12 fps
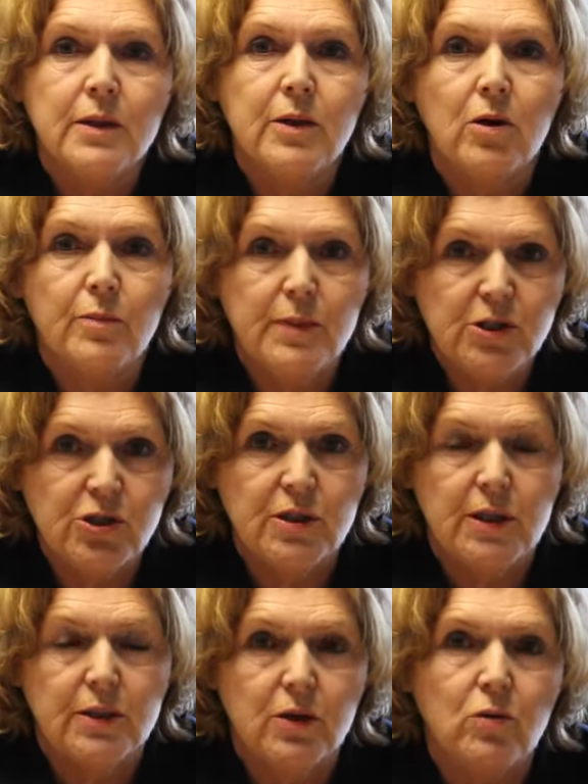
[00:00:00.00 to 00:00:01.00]
their
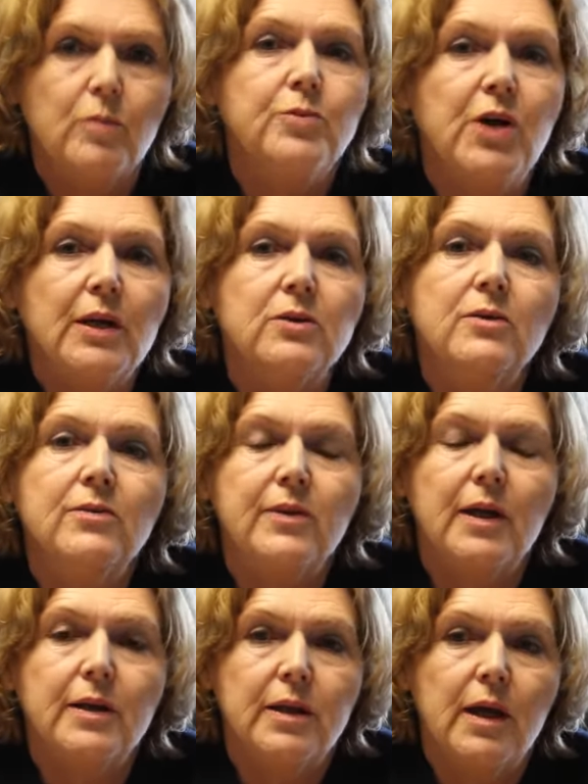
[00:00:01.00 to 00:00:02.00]
mission and their objectives
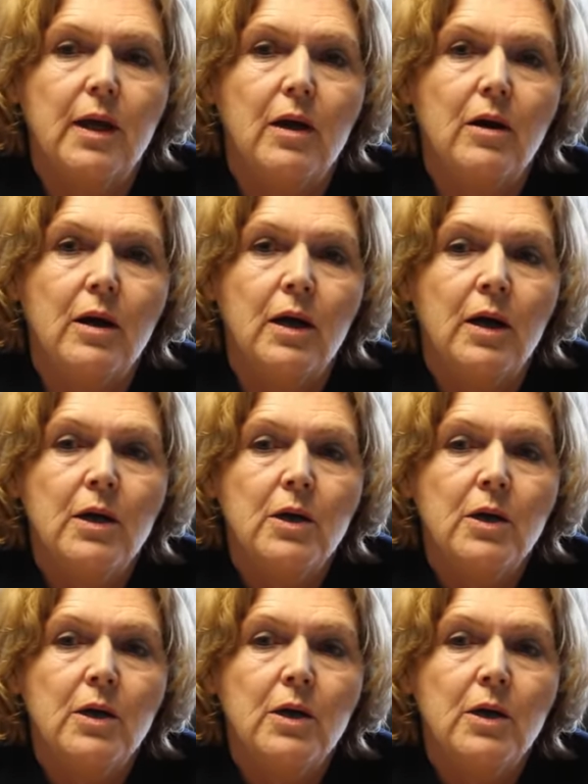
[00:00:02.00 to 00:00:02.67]
that they are